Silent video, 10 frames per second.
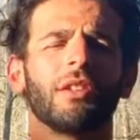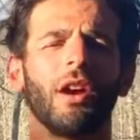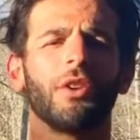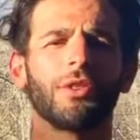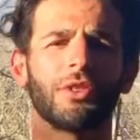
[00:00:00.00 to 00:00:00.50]

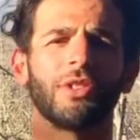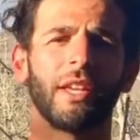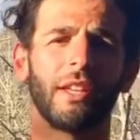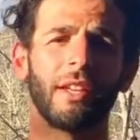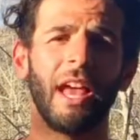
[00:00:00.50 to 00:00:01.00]

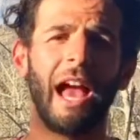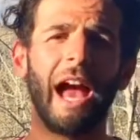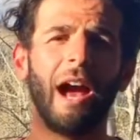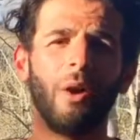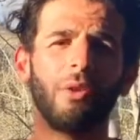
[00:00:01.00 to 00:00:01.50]
understand
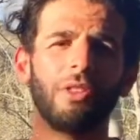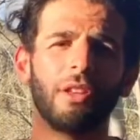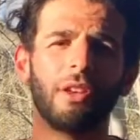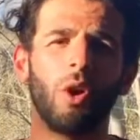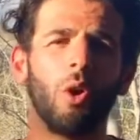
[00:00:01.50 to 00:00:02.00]
how the
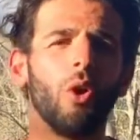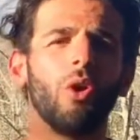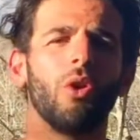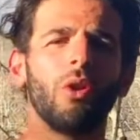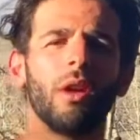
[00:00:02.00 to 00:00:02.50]

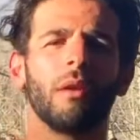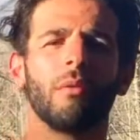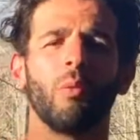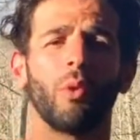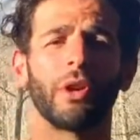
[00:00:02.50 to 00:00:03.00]
whole
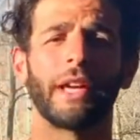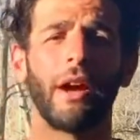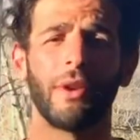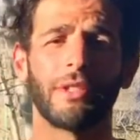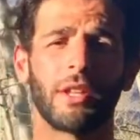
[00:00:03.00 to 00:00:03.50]

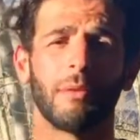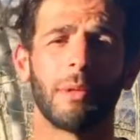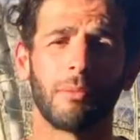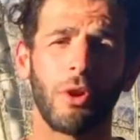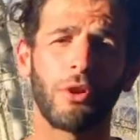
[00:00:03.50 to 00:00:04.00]
workout is going to be
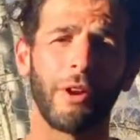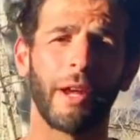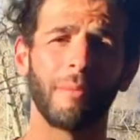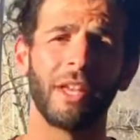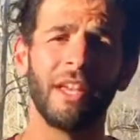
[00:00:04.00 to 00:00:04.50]

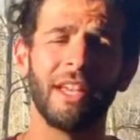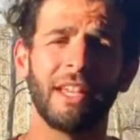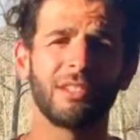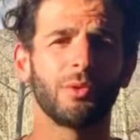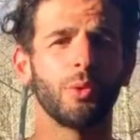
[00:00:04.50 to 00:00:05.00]
programmed
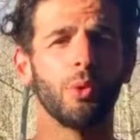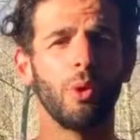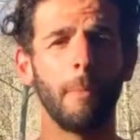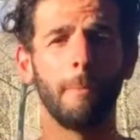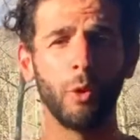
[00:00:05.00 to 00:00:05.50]
is through
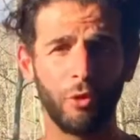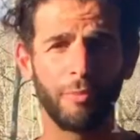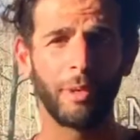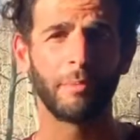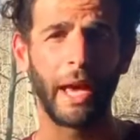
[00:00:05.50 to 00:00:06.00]

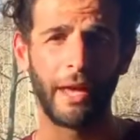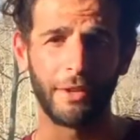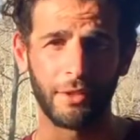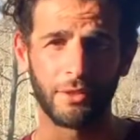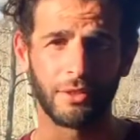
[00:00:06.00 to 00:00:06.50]
movement
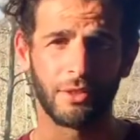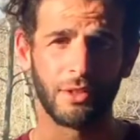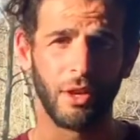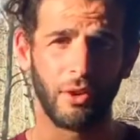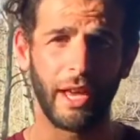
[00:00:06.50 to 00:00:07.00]
patterns,
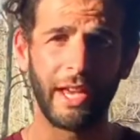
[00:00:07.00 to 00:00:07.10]
okay?